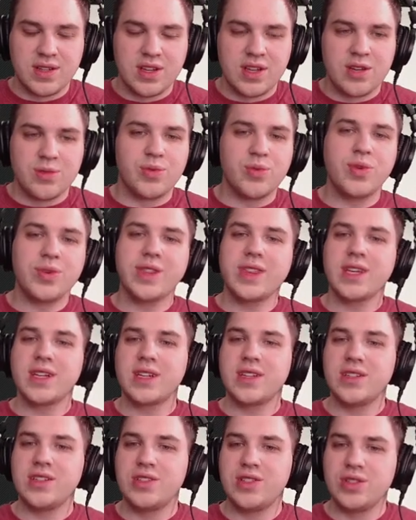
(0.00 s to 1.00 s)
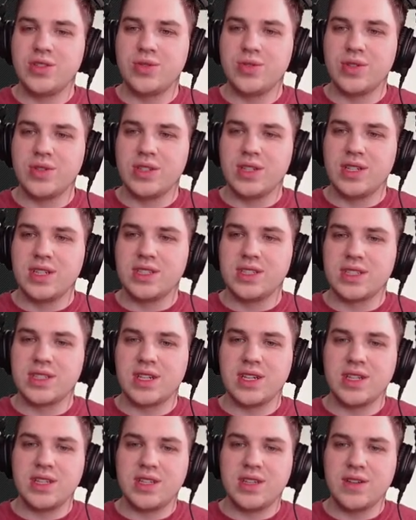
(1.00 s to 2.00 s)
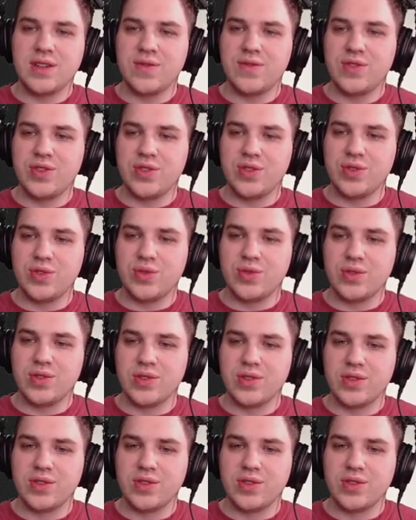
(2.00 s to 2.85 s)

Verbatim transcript: But what that can do is it can give you